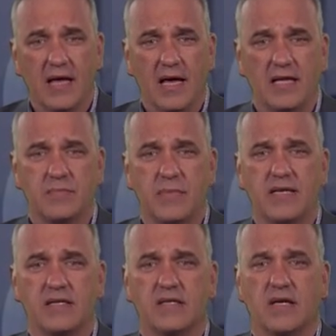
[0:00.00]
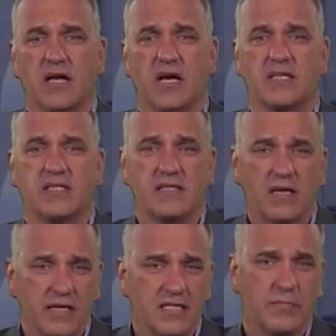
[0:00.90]
has meant a
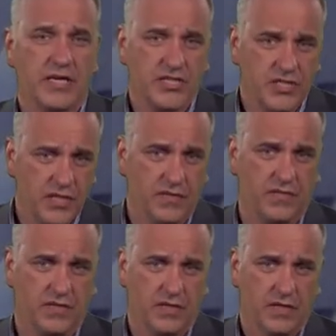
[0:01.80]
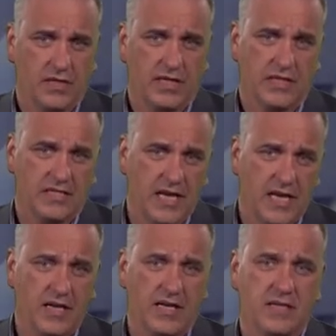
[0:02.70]
seismic shift in the
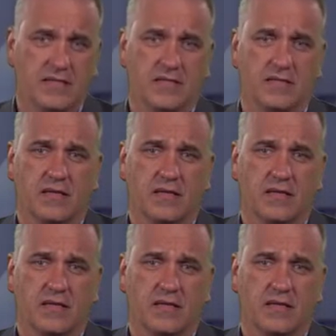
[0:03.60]
techniques